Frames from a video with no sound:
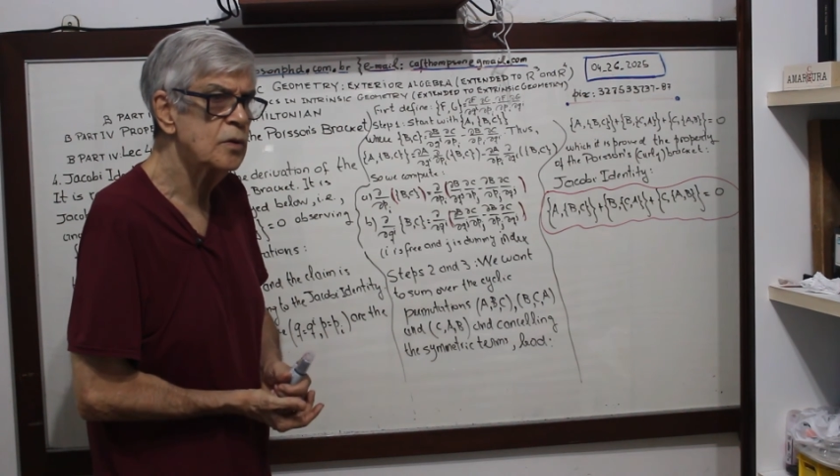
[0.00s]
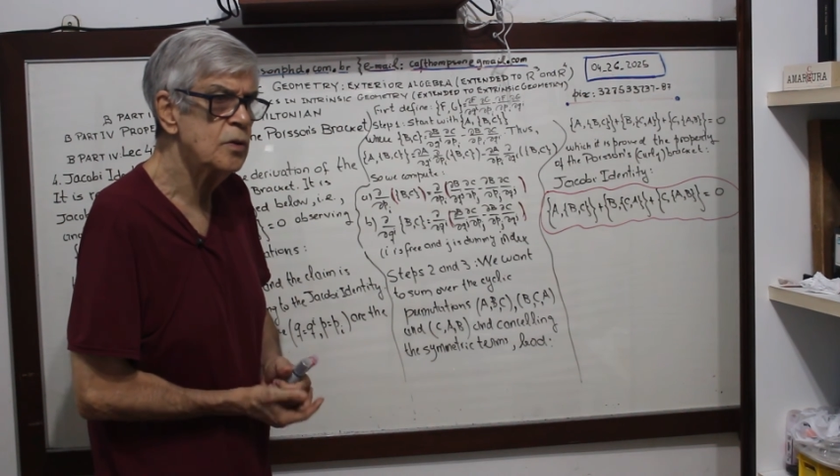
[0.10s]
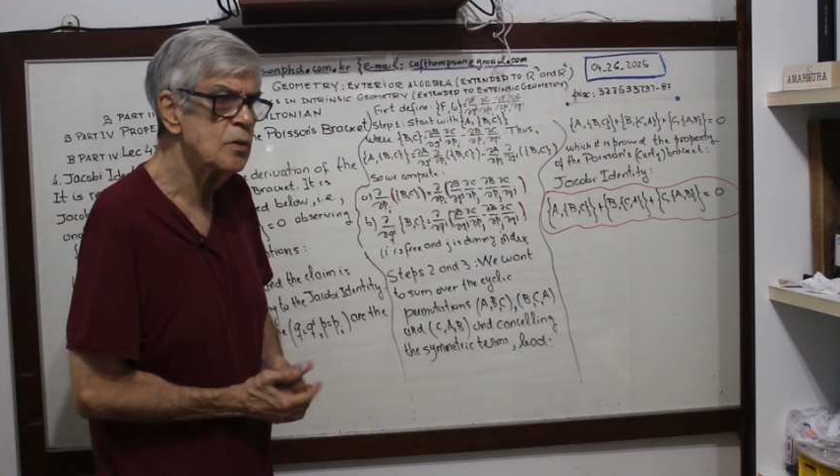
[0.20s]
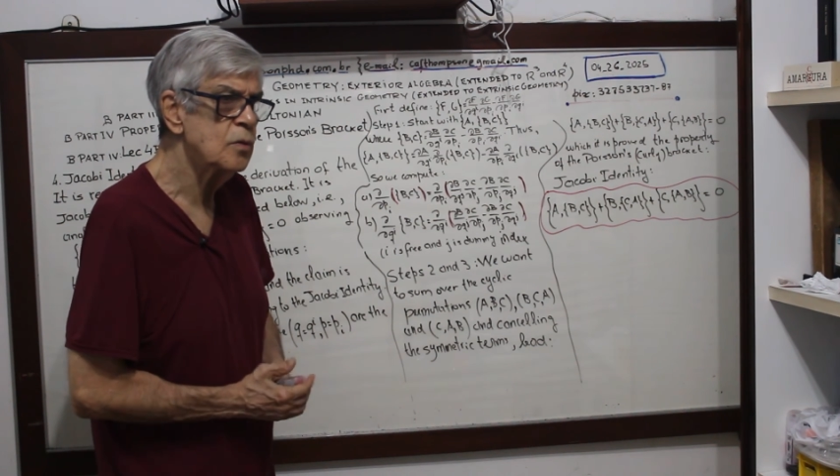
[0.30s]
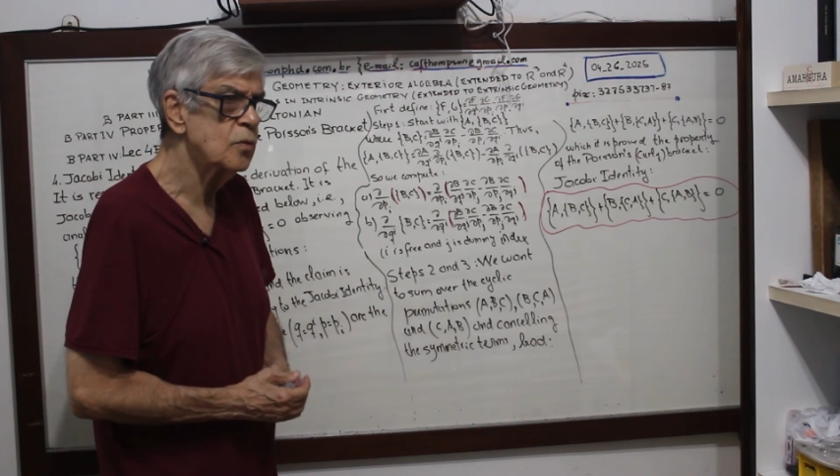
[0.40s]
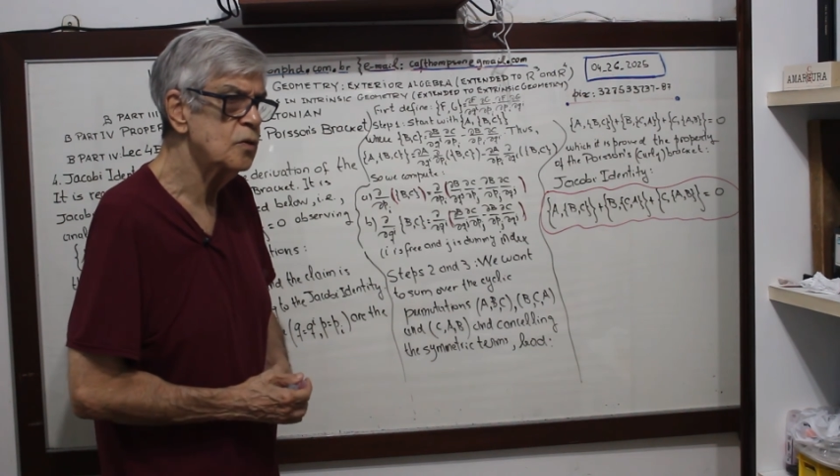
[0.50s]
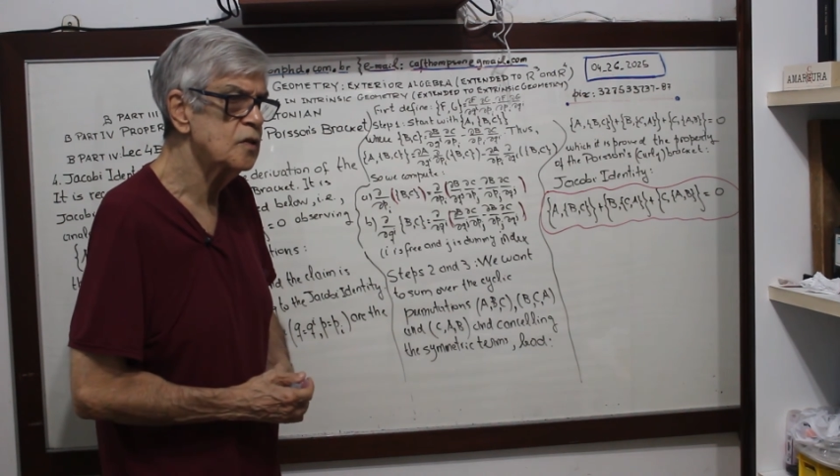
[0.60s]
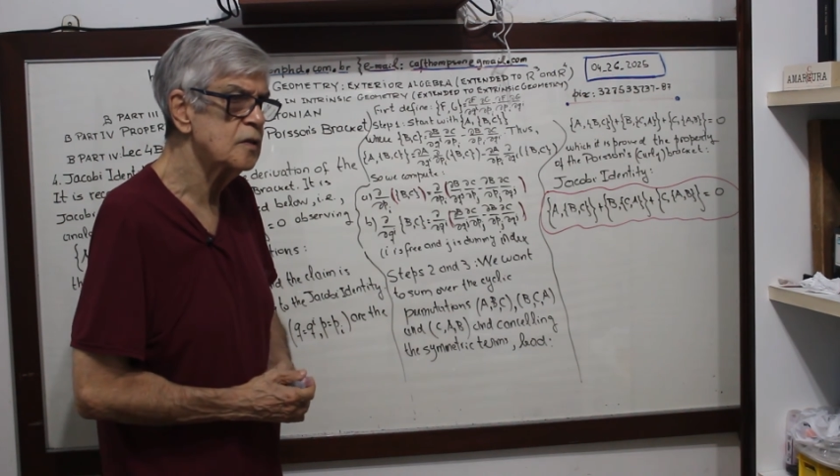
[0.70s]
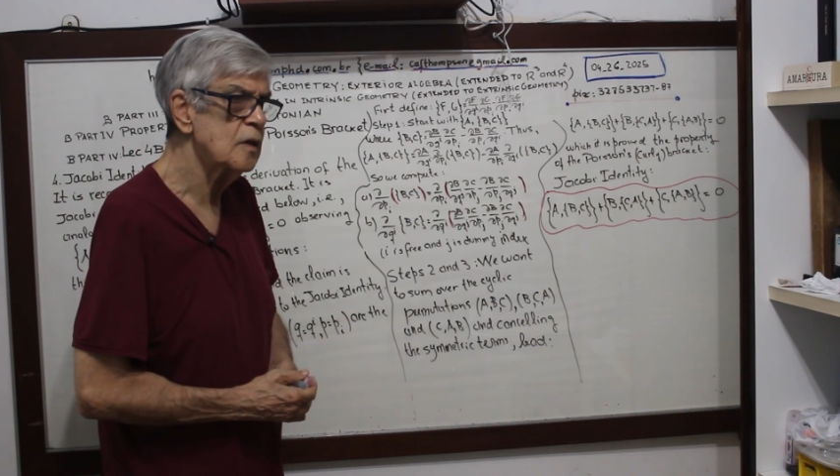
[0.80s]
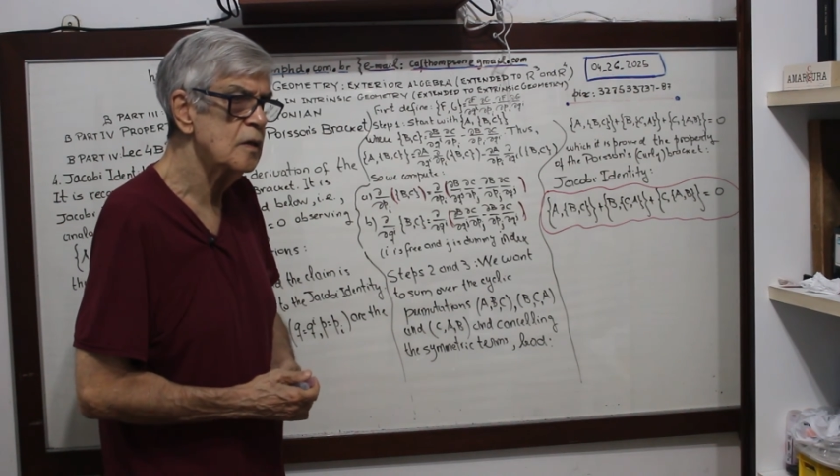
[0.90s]
to you to
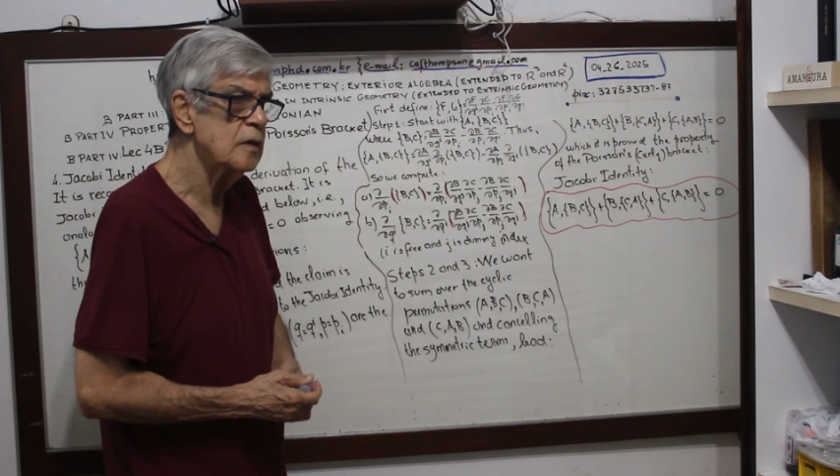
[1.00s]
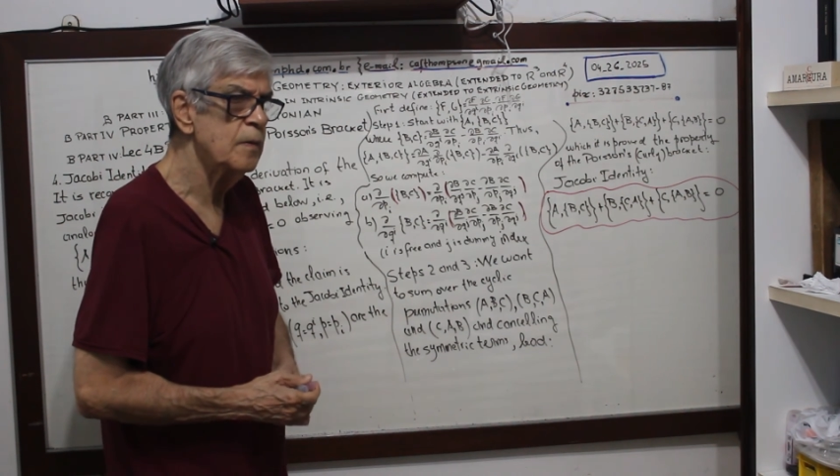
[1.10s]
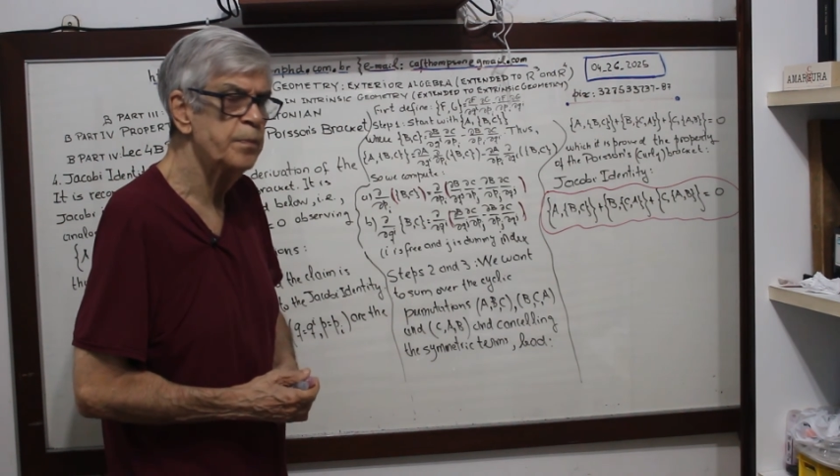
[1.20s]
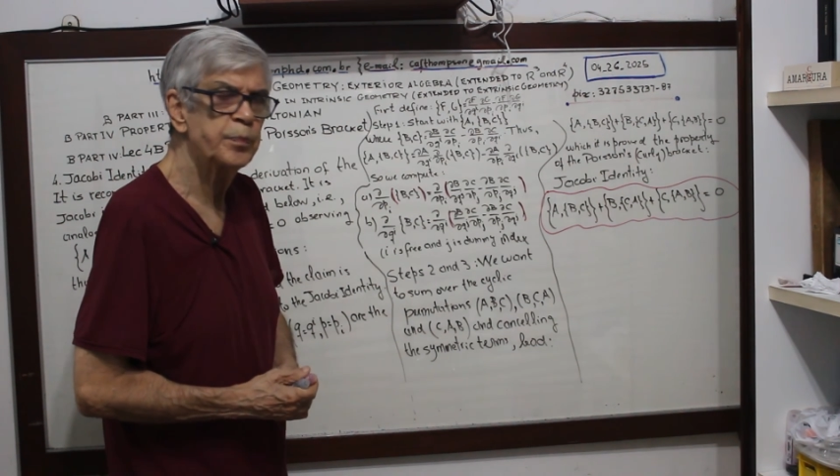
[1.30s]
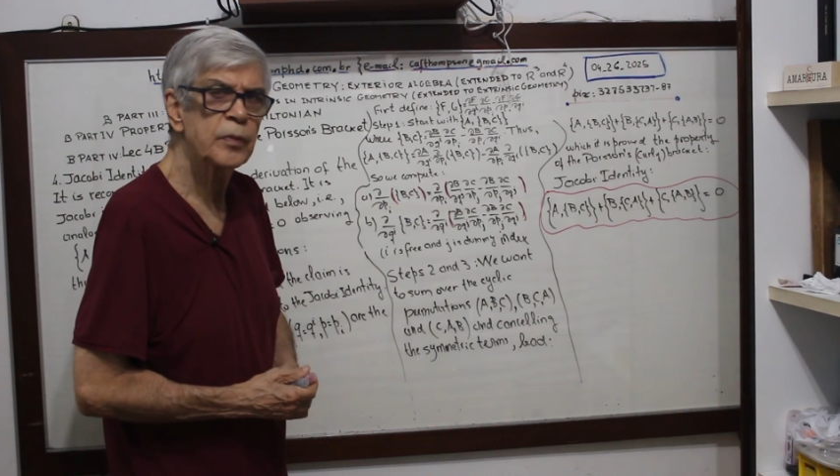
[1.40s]
study